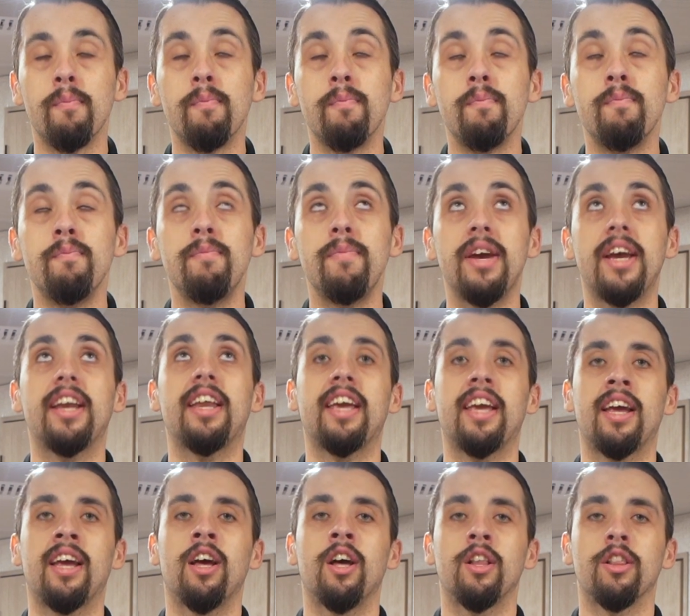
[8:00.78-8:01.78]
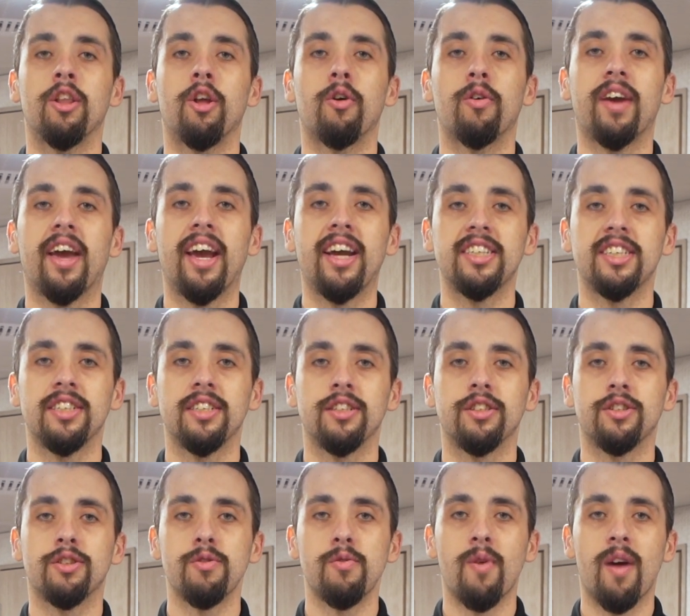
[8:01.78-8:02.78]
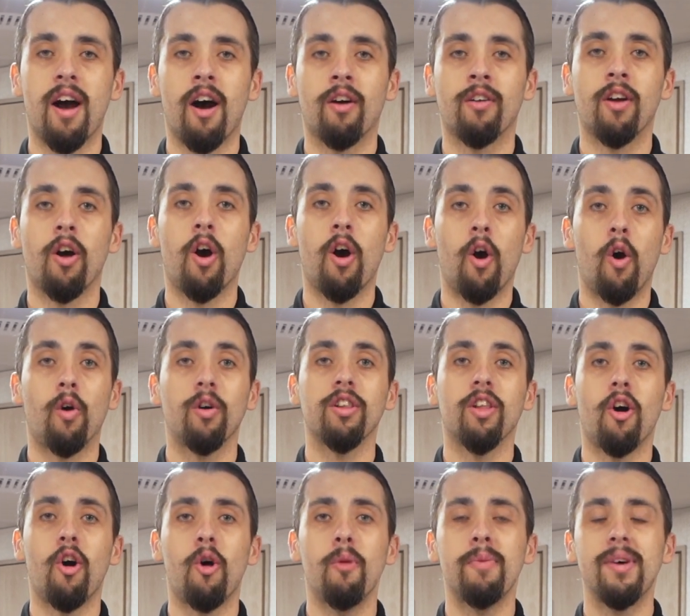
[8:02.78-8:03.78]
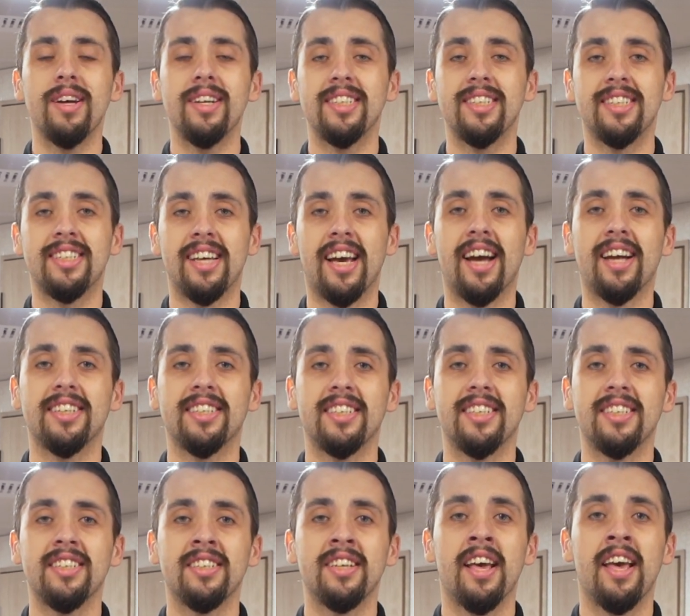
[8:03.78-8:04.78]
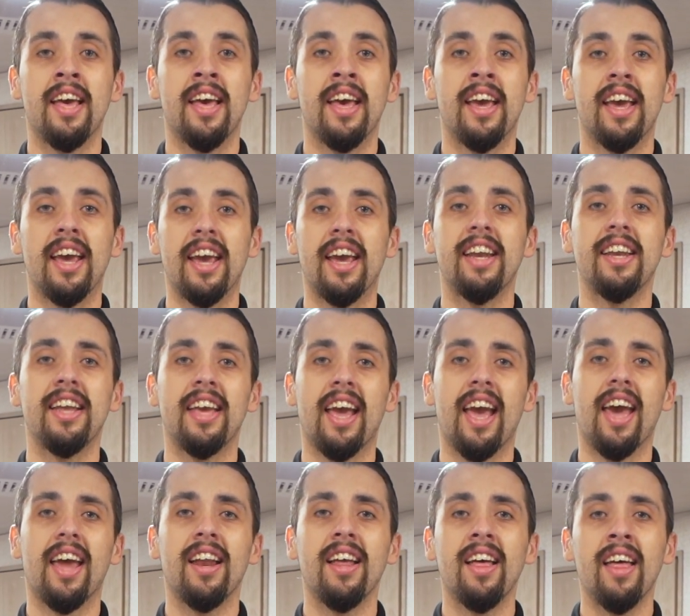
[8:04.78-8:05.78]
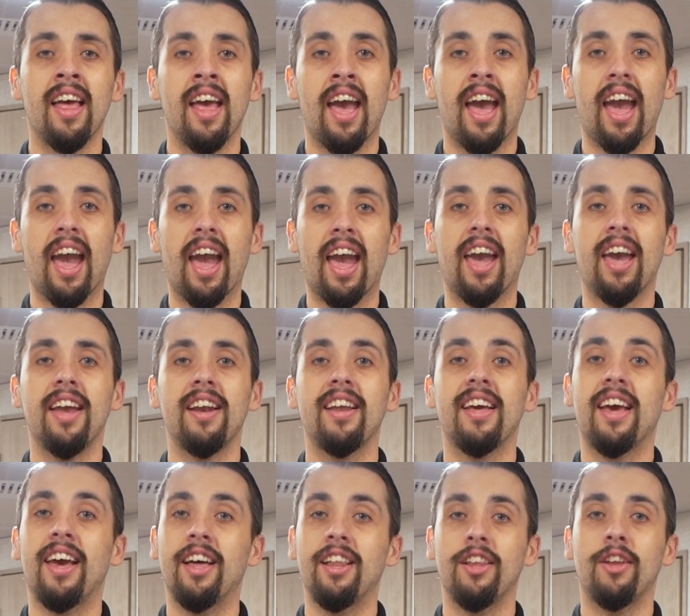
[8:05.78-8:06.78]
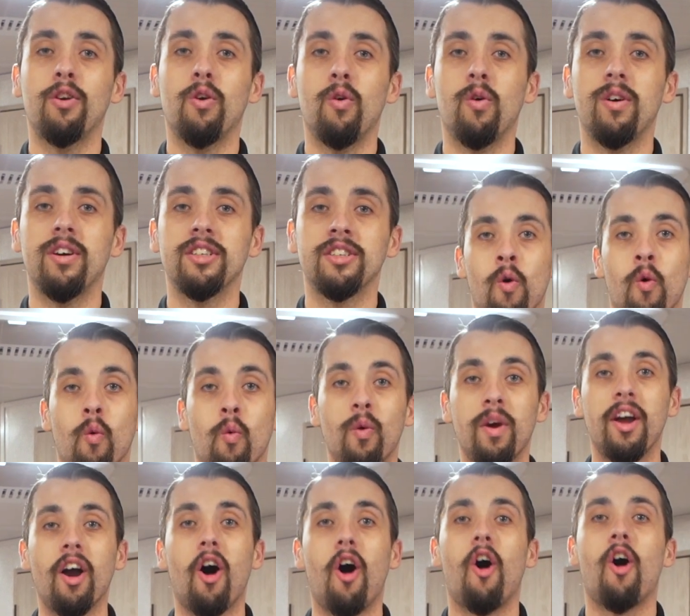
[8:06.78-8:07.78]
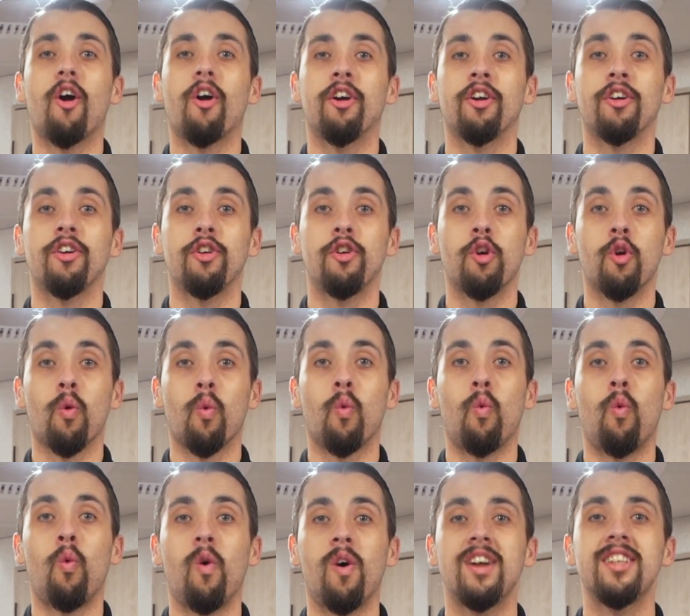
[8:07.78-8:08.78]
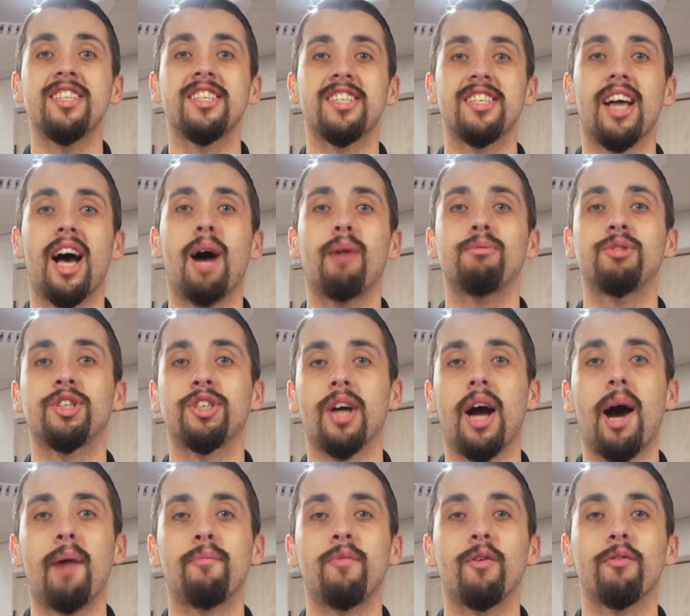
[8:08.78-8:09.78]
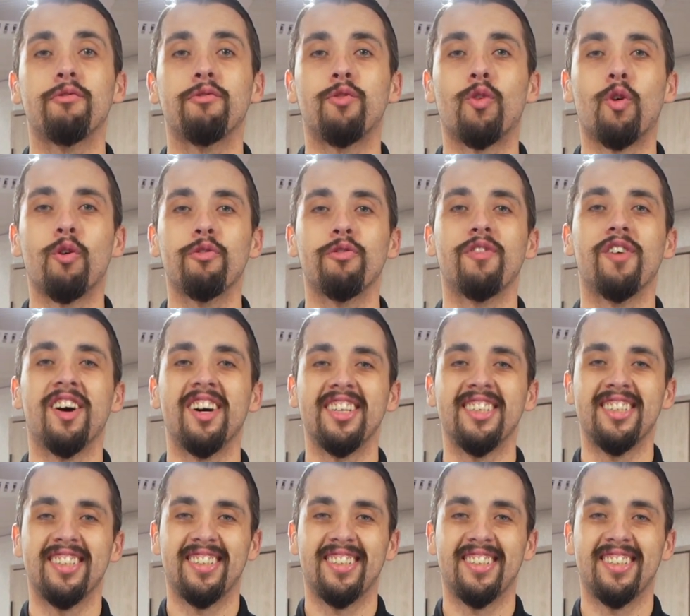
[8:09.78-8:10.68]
many locations throughout Oklahoma, Texas, Indiana, and Illinois. We are your one-stop shop for fun.